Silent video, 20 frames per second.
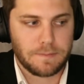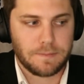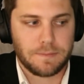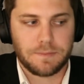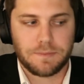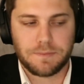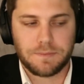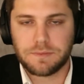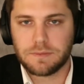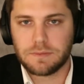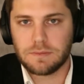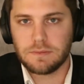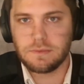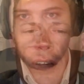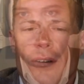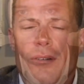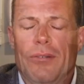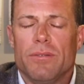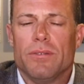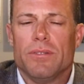
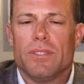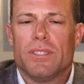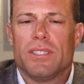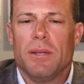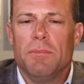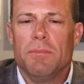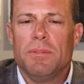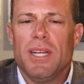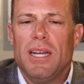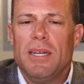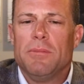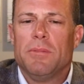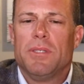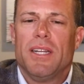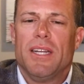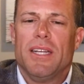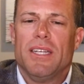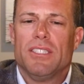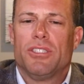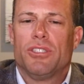Well, sometimes it
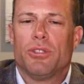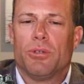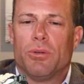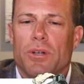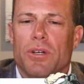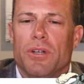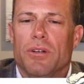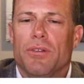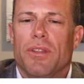is true